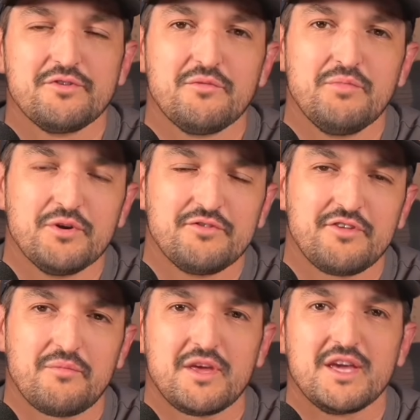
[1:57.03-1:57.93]
to build
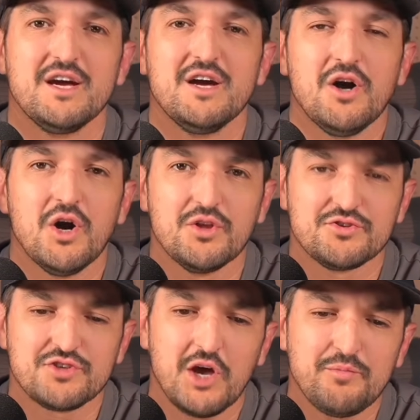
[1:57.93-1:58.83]
something on
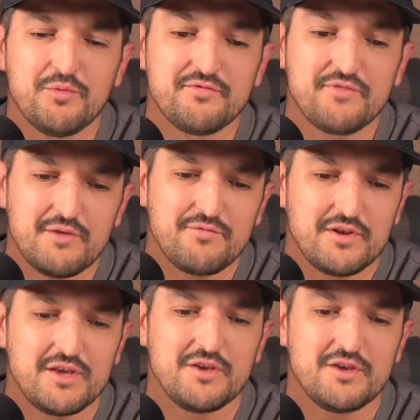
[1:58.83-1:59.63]
top of Typefully.